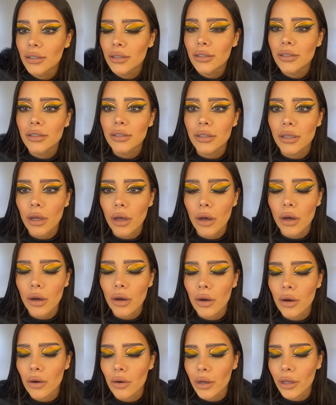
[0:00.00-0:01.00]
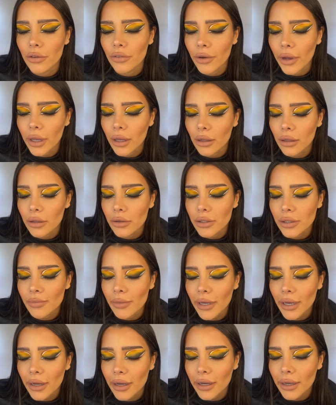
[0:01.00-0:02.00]
So if I close my
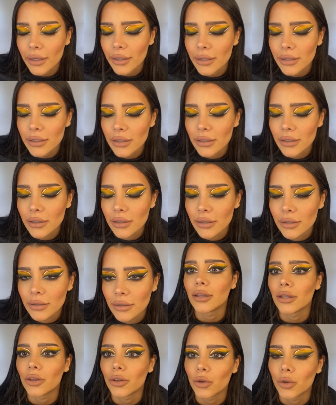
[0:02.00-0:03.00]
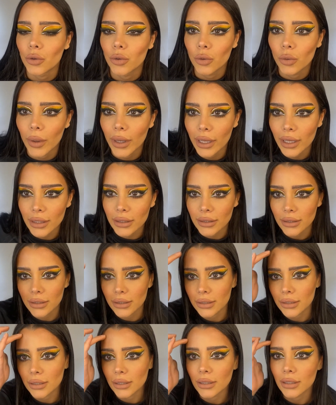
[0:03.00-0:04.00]
eyes, you can
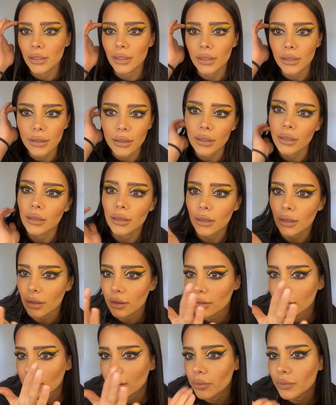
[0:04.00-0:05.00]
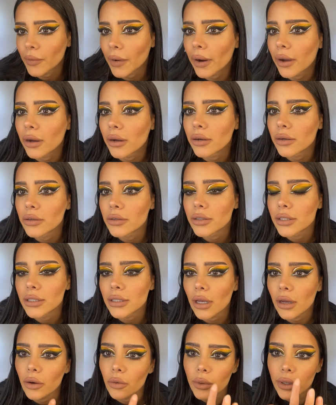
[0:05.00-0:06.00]
see the thick brows.
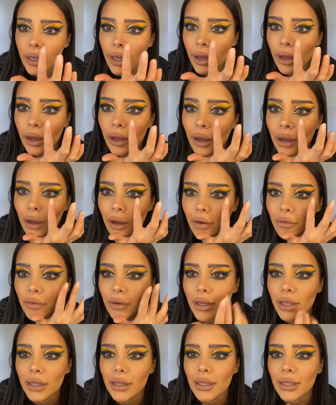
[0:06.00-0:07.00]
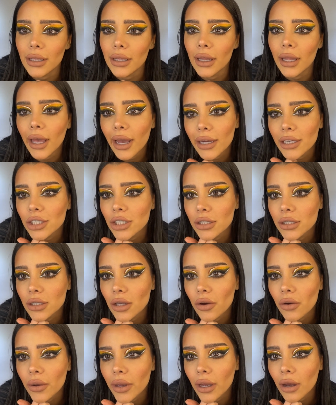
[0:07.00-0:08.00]
We have the lashes
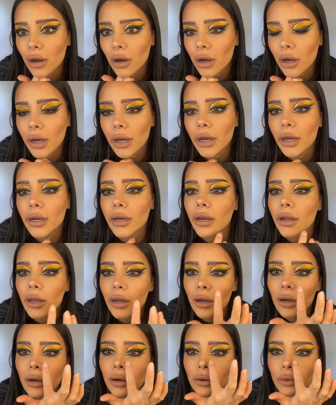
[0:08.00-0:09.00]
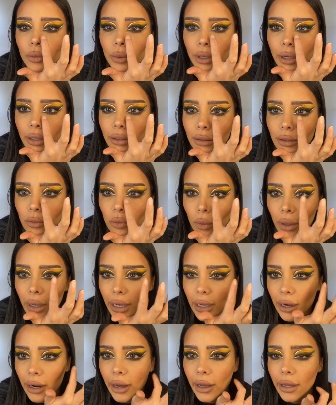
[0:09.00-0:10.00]
going on. We got the
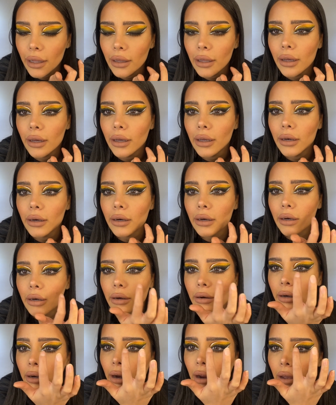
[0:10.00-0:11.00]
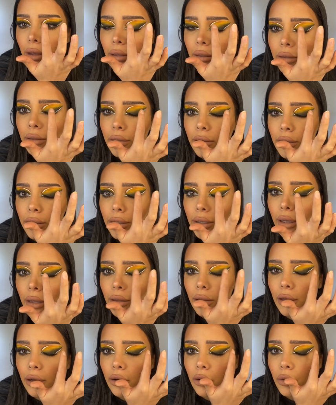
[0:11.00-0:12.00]
white eyeliner, the
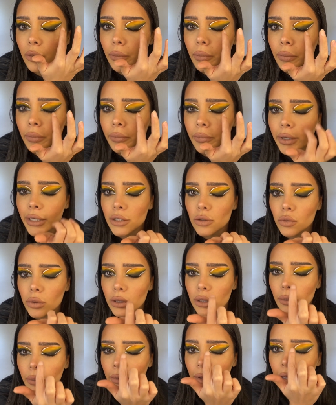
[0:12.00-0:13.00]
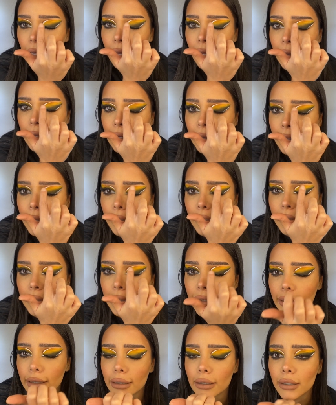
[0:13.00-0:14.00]
yellow mixed with the black, and
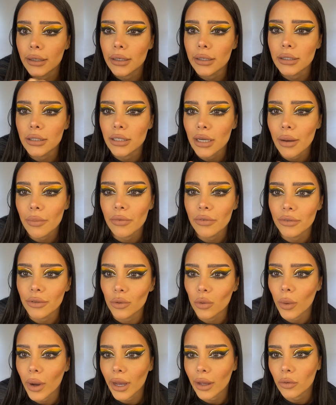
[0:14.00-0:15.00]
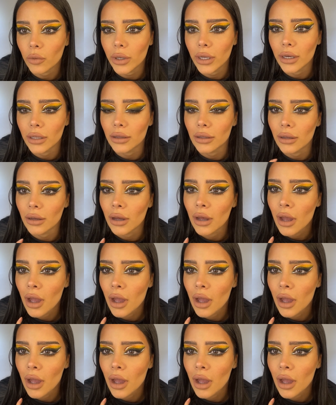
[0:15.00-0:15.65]
then on top of the white, we got the